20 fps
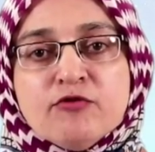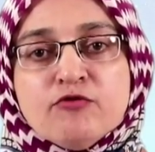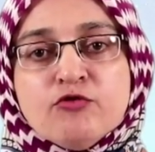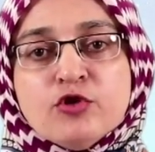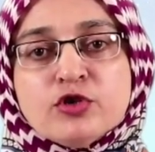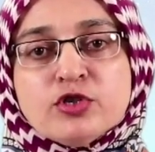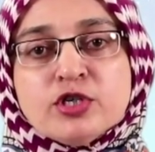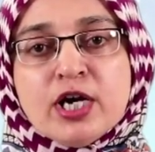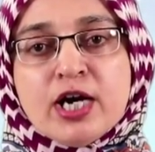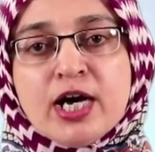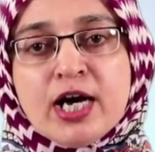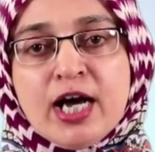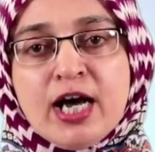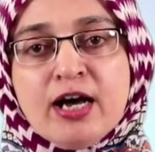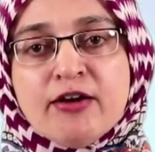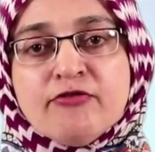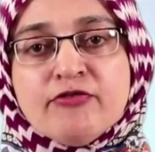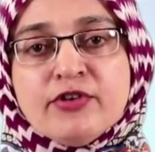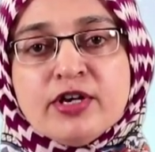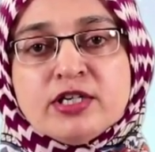would
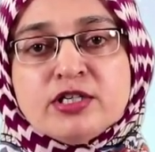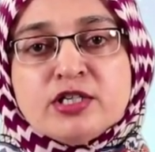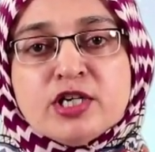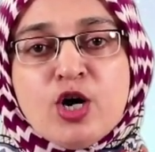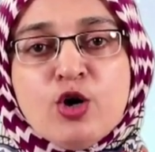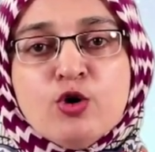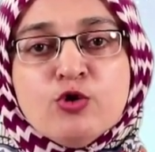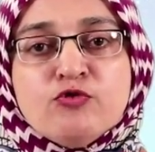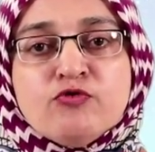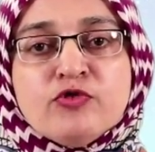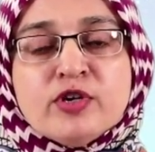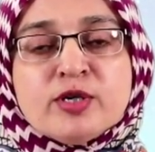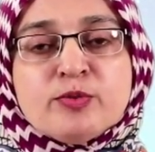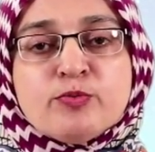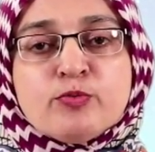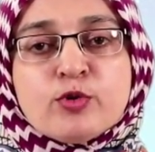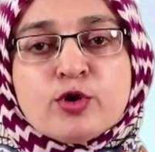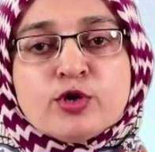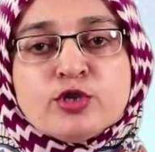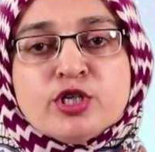have a downward
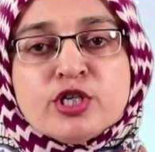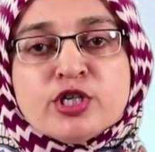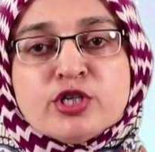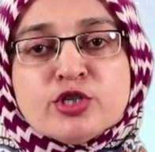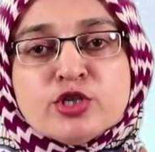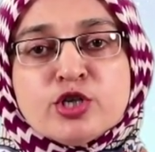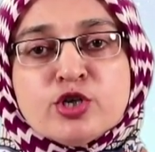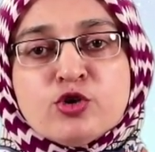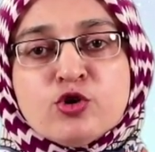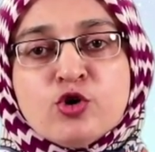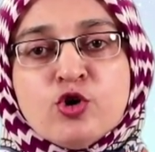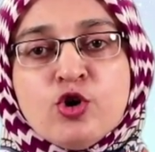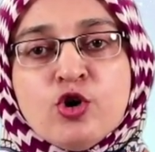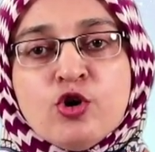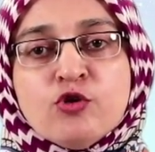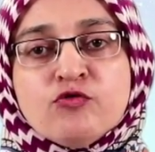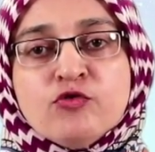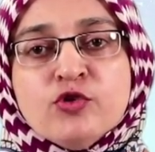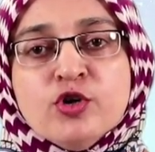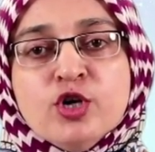projection
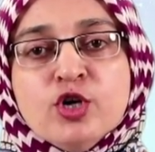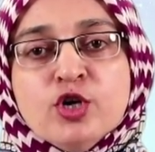of